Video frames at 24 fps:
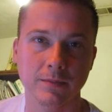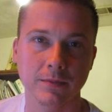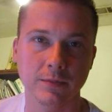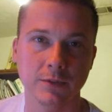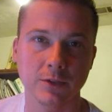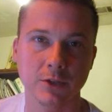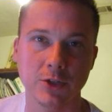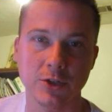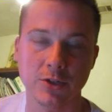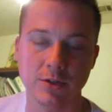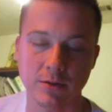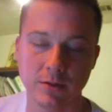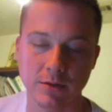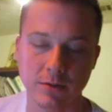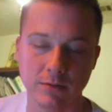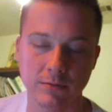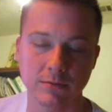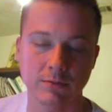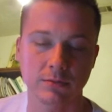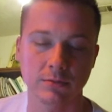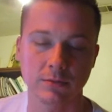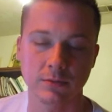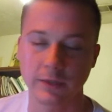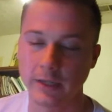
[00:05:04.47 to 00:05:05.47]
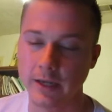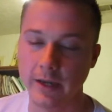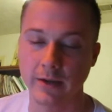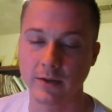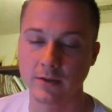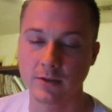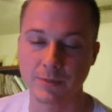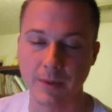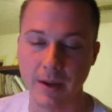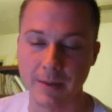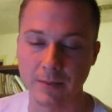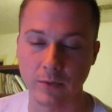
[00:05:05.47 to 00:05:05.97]
Just, okay,
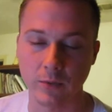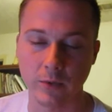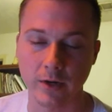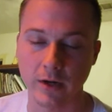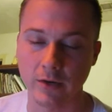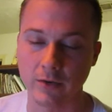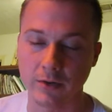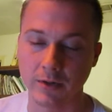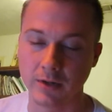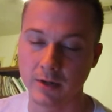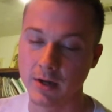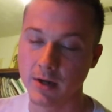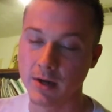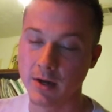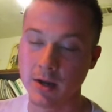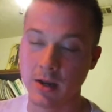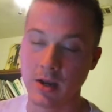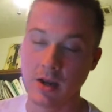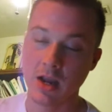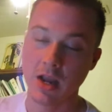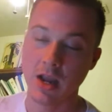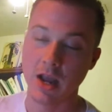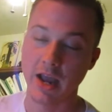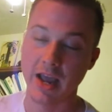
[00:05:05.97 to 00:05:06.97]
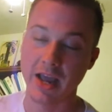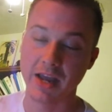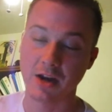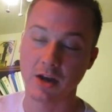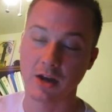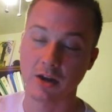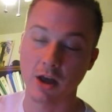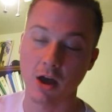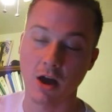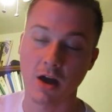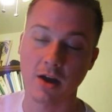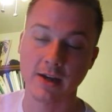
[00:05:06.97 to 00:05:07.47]
it's paper, whatever. And
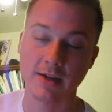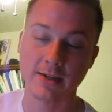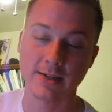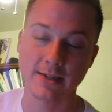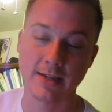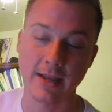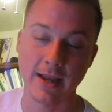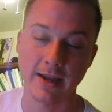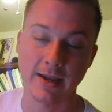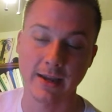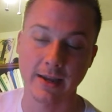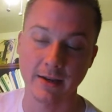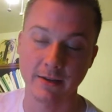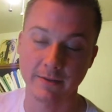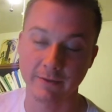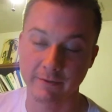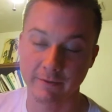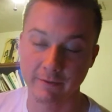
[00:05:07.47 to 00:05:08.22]
on August 2nd,